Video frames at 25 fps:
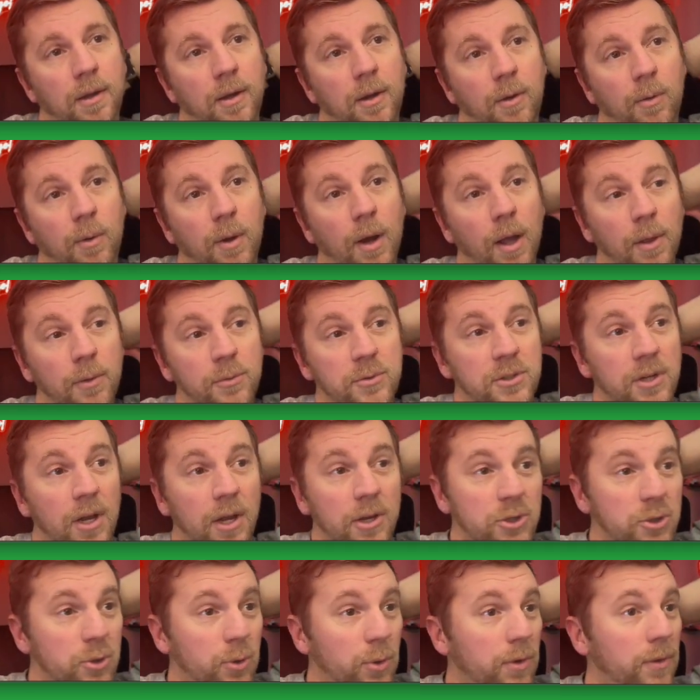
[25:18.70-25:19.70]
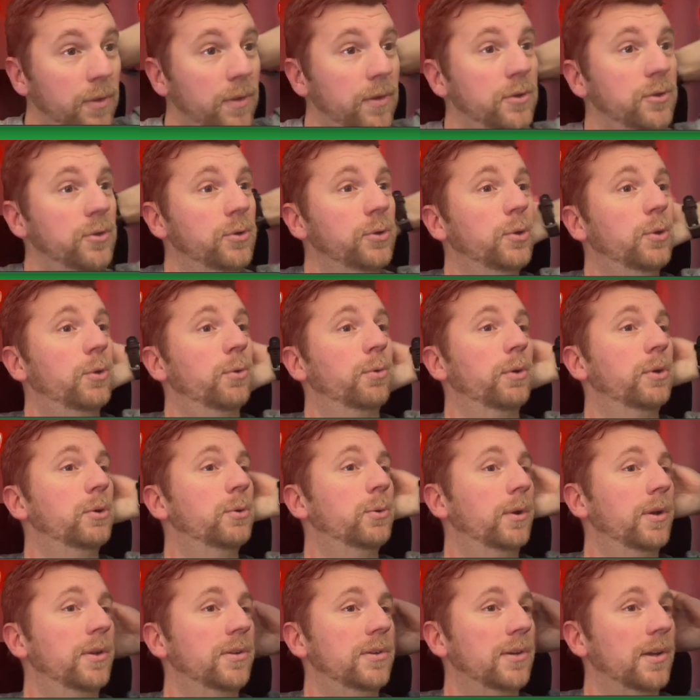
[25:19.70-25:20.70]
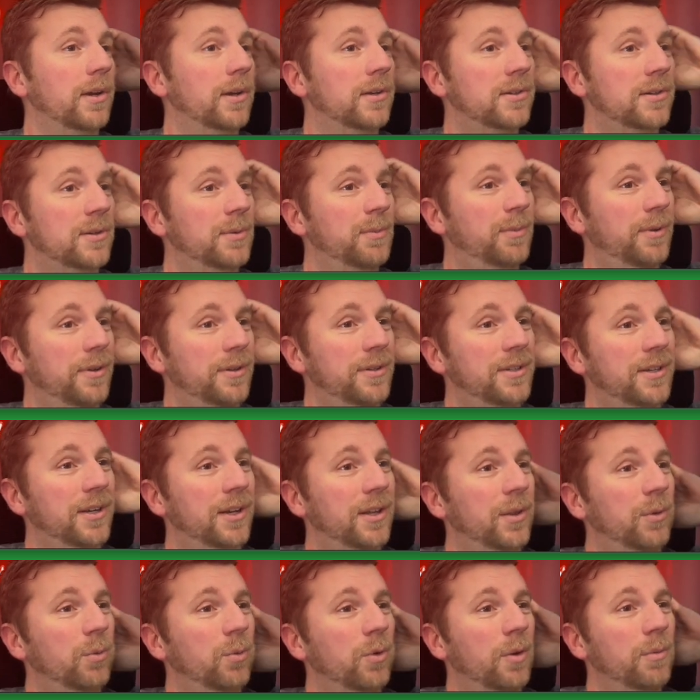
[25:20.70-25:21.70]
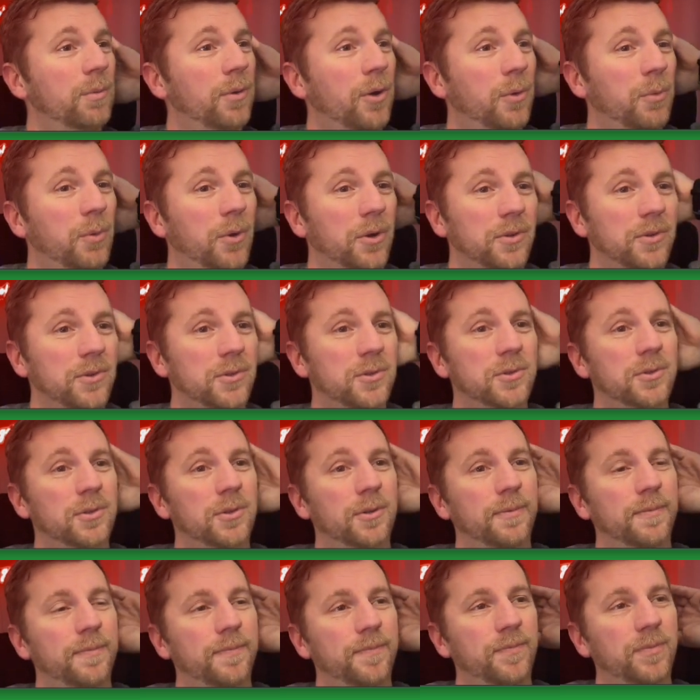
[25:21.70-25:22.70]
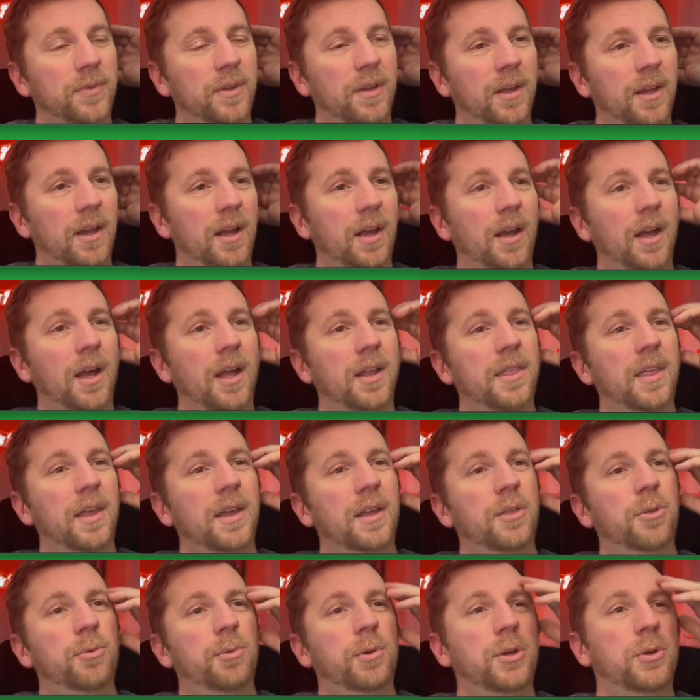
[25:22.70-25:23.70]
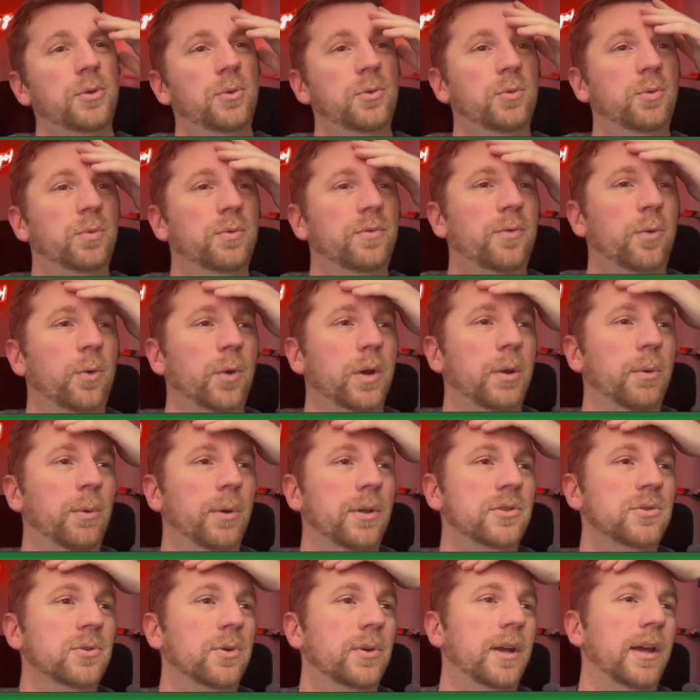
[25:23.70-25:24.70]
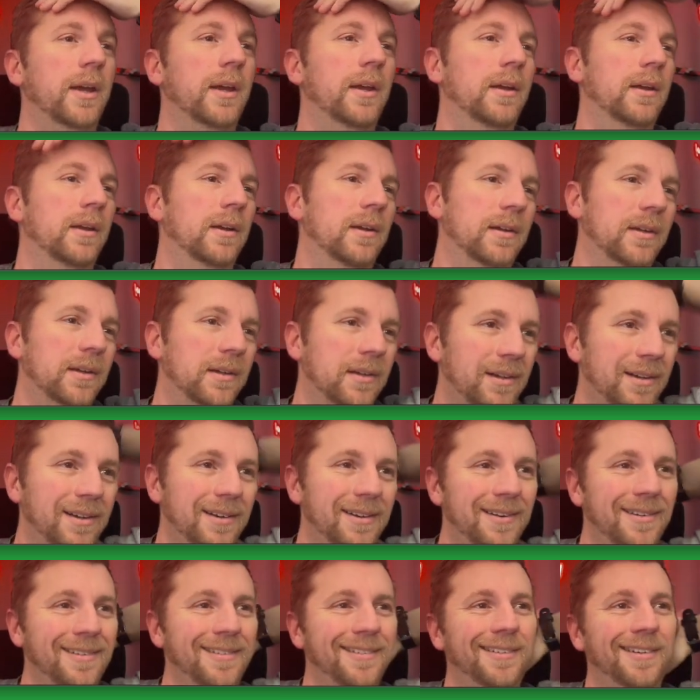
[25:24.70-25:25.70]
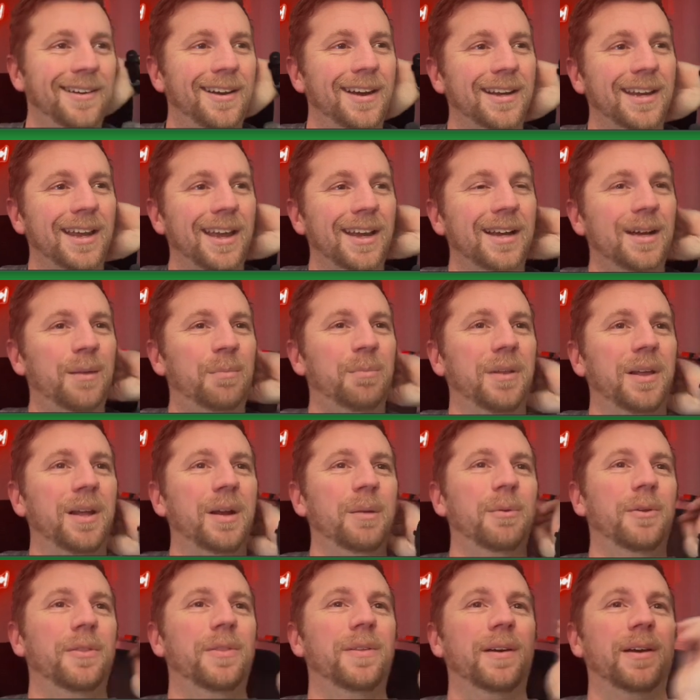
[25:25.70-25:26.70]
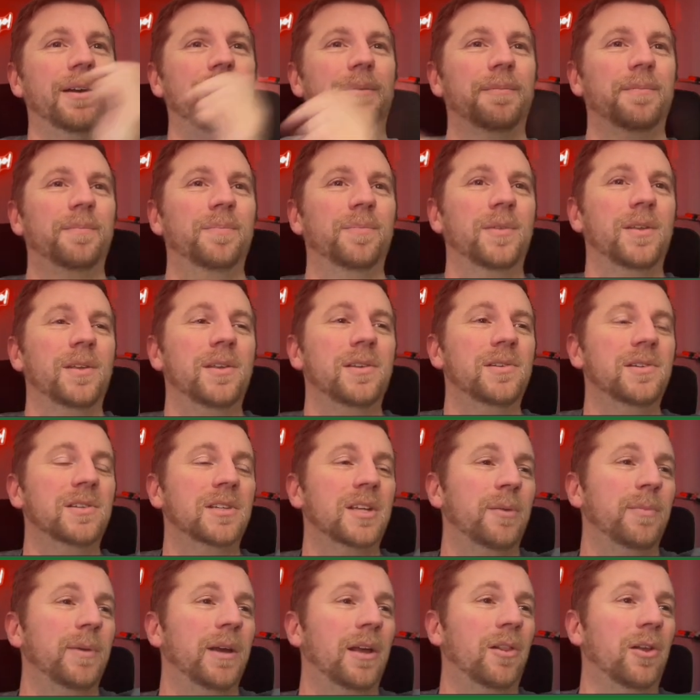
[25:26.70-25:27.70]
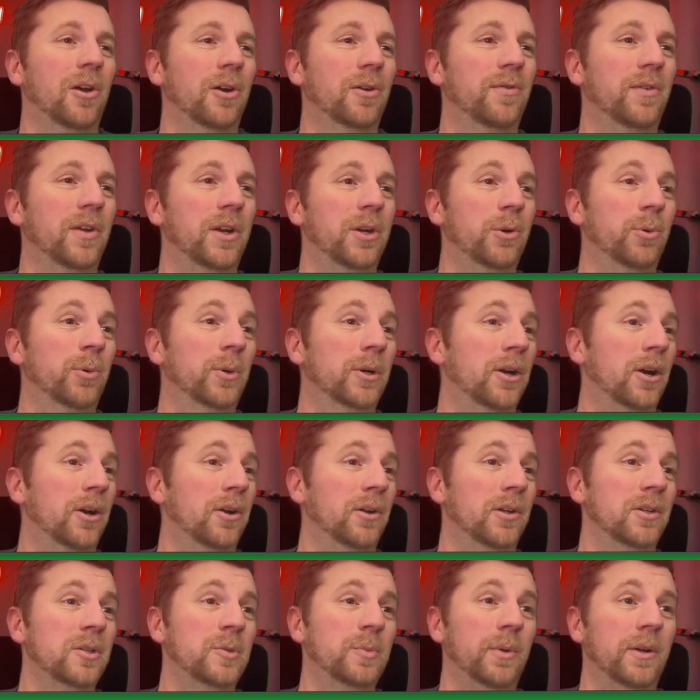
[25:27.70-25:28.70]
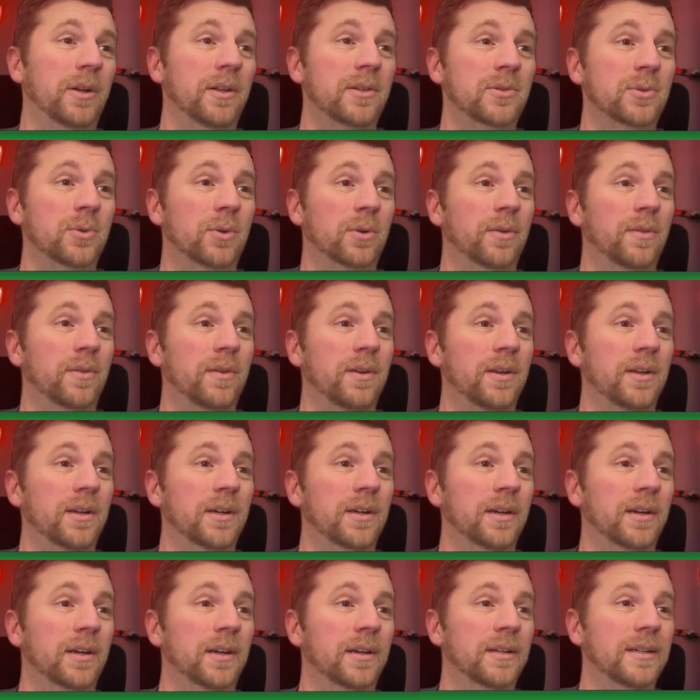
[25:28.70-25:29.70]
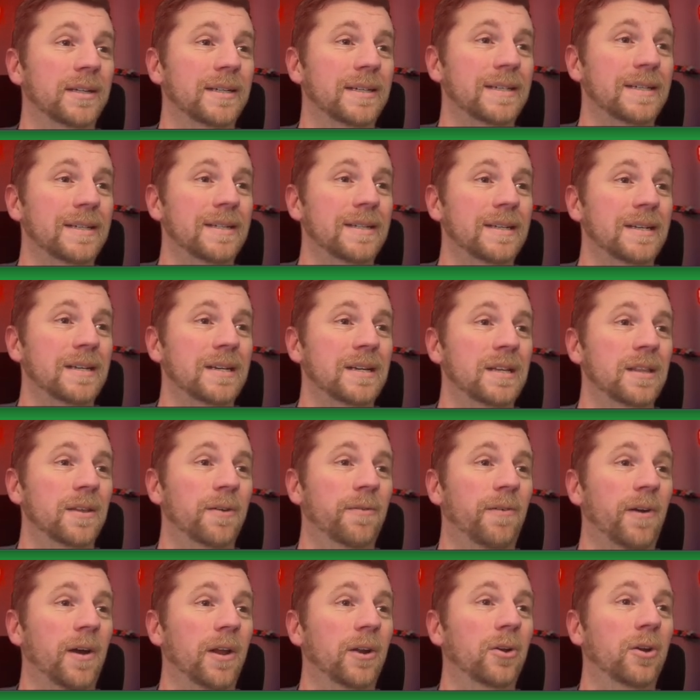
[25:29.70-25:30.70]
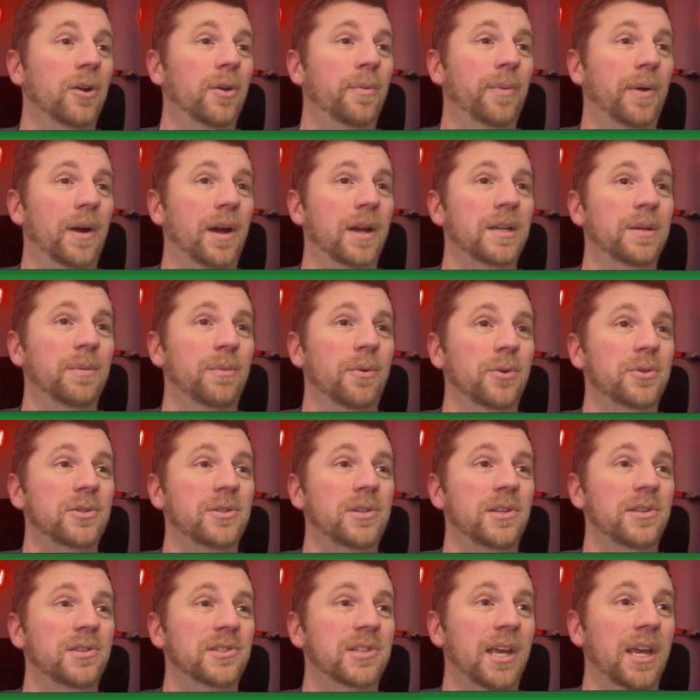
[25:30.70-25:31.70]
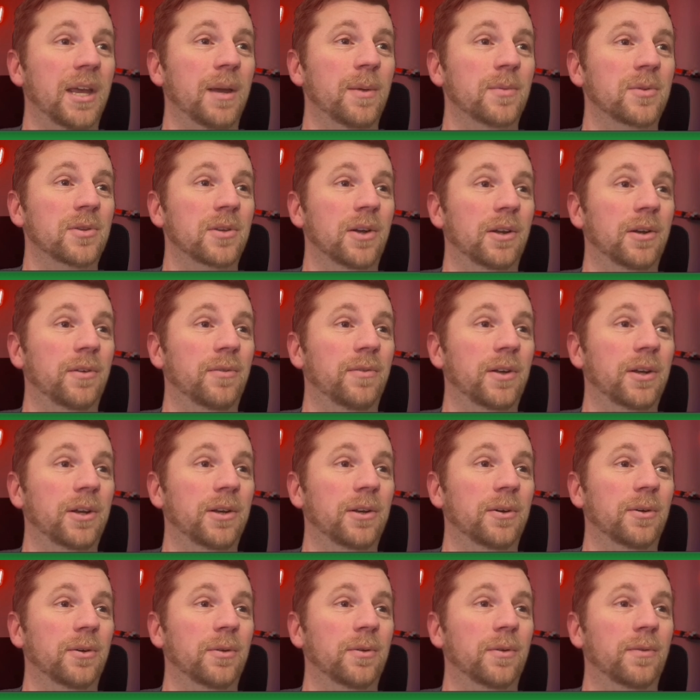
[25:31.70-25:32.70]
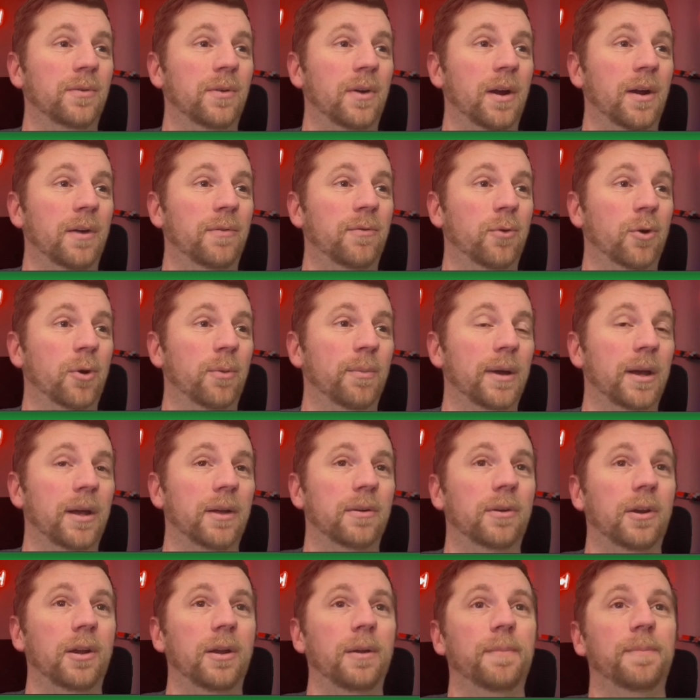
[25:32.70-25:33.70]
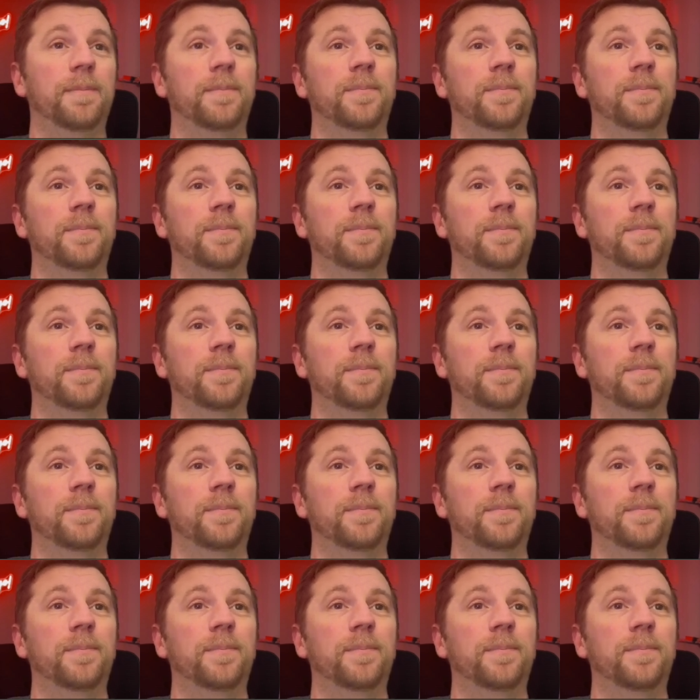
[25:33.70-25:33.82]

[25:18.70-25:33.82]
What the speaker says: Well, it was not shorter than 326, but there were more words, so I think 341's okay. I can't complain about that. This is going to be a long video regardless, but it's sort of the final goodbye to most of these games on the video format, right?